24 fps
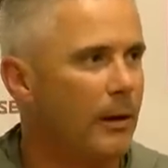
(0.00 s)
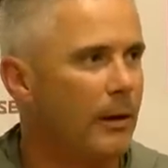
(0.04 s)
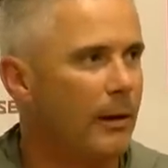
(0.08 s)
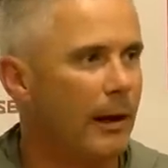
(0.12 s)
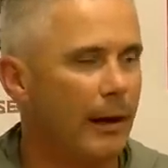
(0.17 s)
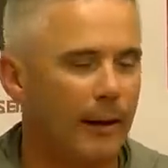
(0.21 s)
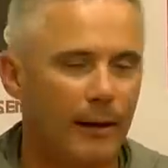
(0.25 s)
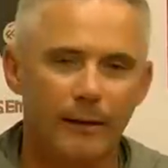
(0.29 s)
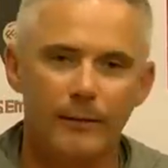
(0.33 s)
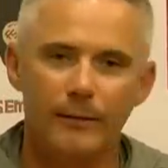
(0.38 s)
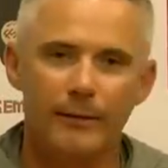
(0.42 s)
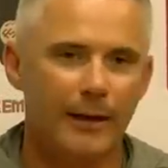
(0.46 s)

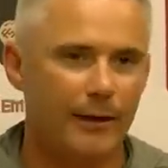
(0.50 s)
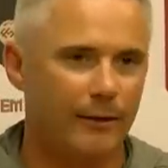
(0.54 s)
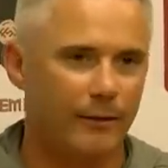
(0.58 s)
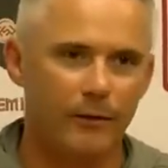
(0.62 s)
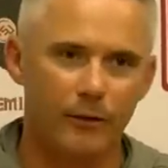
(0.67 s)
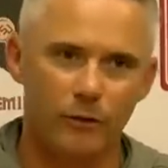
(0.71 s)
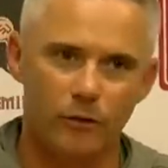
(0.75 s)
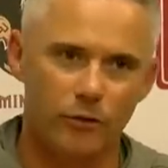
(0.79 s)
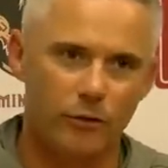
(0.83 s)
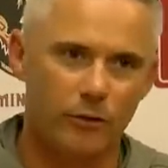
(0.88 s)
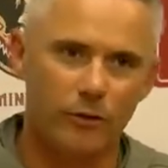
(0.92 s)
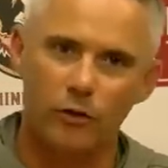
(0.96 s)
And yes,
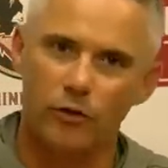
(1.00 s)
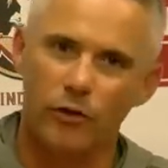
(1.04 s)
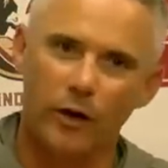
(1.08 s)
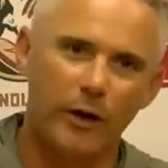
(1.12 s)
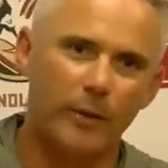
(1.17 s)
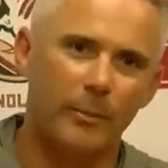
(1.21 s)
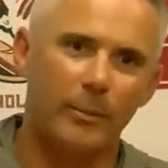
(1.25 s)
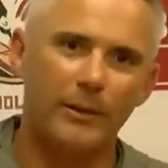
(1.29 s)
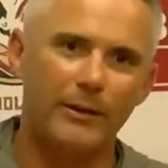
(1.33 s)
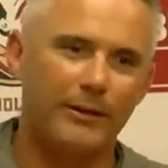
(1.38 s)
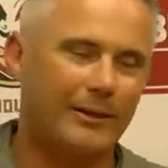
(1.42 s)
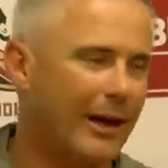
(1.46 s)
they're
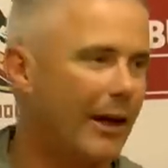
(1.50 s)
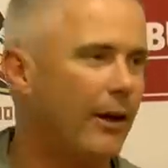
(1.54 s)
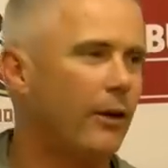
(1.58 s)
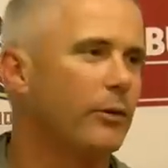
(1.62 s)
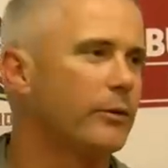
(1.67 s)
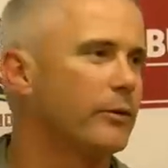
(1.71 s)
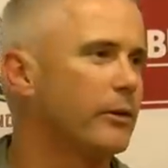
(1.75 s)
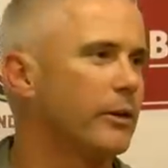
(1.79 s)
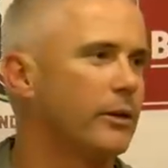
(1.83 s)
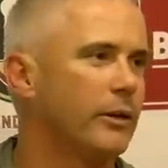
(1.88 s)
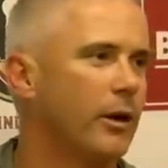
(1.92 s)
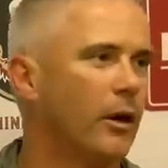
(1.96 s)
incredibly
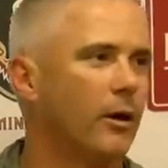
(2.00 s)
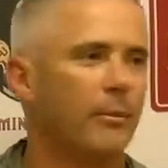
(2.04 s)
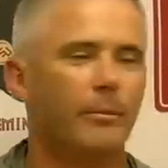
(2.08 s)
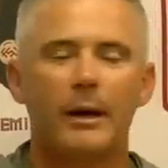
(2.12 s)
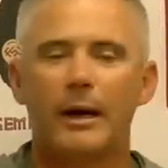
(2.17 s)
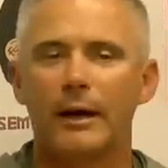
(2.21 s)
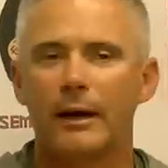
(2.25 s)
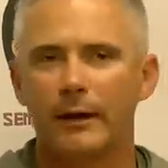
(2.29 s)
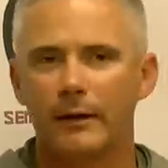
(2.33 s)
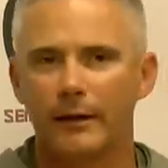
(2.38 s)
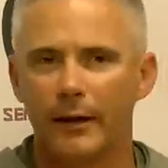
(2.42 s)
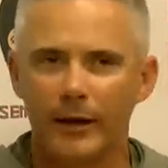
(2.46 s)
talented young
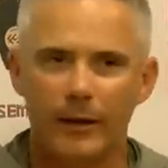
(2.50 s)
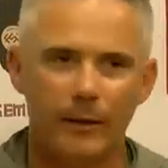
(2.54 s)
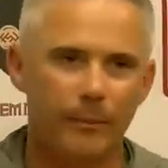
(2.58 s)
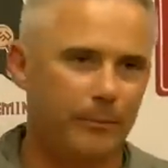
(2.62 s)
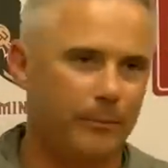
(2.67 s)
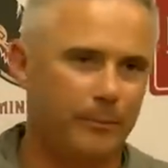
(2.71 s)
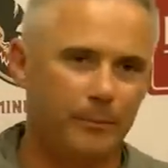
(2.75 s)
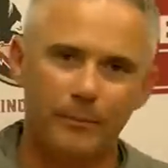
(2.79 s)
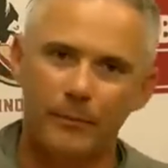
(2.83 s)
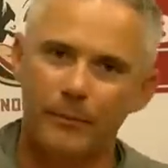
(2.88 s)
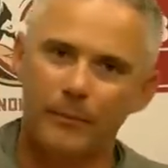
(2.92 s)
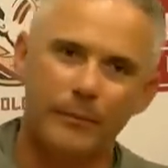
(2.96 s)
men and they
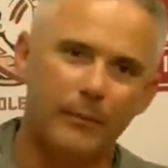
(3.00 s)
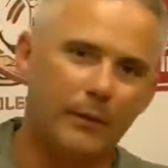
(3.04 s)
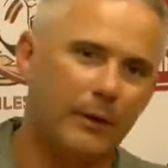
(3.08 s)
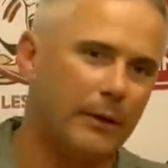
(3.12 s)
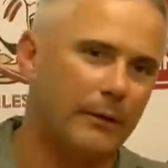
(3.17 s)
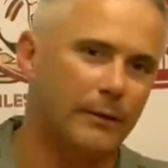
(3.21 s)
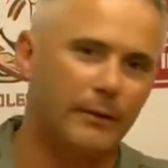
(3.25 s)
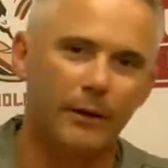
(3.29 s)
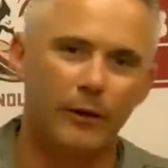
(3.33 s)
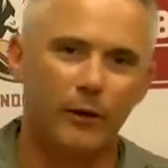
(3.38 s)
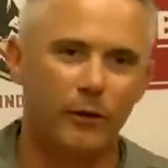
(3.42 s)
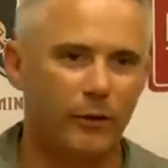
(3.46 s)
can
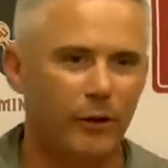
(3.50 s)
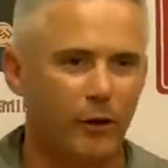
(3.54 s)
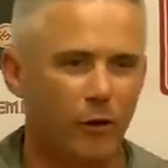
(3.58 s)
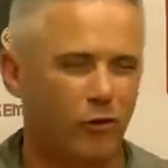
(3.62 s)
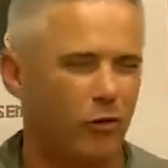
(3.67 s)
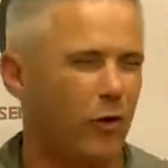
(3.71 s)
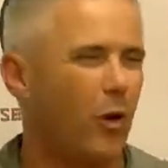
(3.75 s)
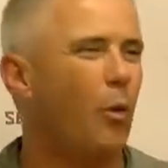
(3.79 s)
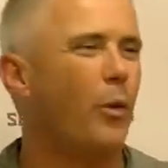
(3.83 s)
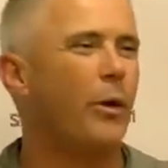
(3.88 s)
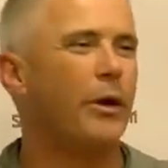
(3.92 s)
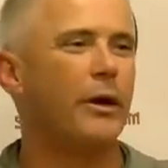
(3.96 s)
they're they're
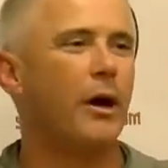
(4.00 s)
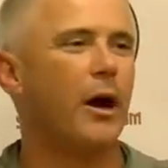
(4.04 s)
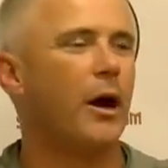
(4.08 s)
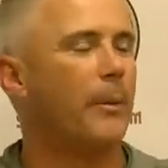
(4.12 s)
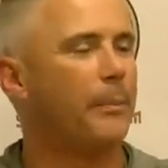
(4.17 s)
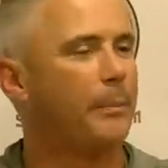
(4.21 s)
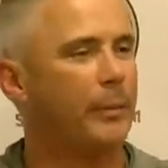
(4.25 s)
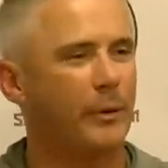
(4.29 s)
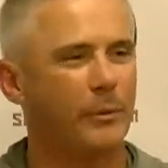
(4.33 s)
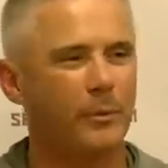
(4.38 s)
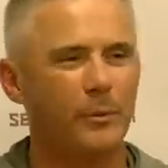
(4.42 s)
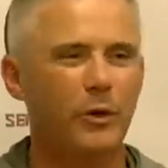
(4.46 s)
growing
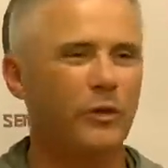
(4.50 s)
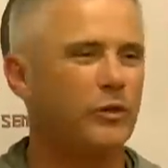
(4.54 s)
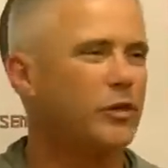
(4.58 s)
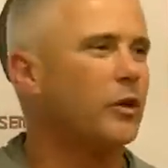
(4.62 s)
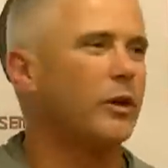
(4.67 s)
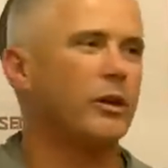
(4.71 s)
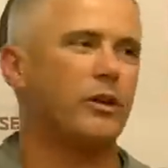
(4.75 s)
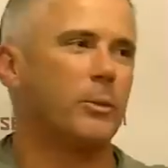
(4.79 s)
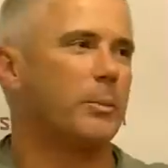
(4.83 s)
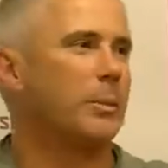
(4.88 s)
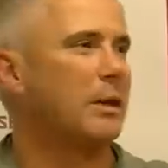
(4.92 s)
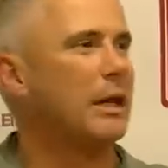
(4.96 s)
up and we're still
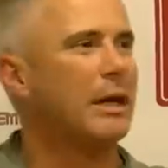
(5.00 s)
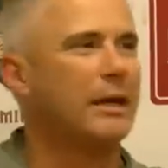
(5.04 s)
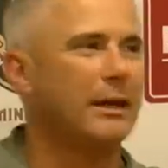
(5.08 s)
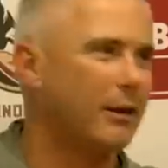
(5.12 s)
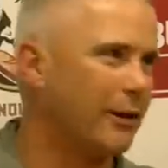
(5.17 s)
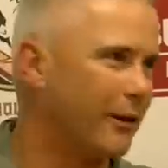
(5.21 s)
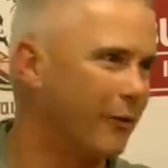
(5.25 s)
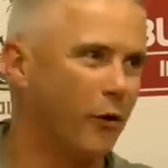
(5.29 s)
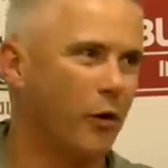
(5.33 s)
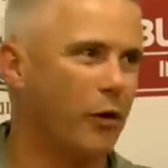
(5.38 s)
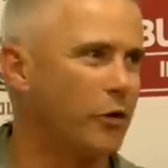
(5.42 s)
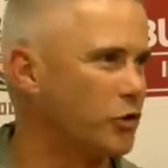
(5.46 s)
at the beginning
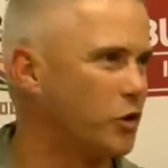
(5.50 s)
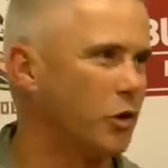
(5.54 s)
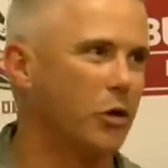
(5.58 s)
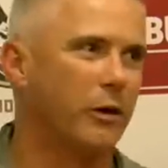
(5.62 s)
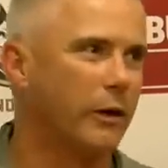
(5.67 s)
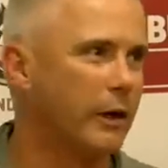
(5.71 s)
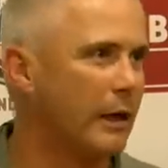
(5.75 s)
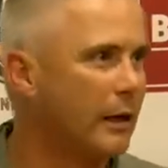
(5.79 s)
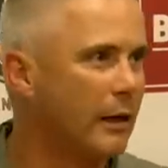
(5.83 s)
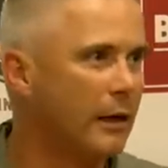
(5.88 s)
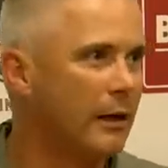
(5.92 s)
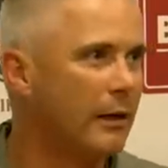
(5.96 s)
of our
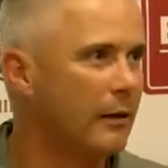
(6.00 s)
journey.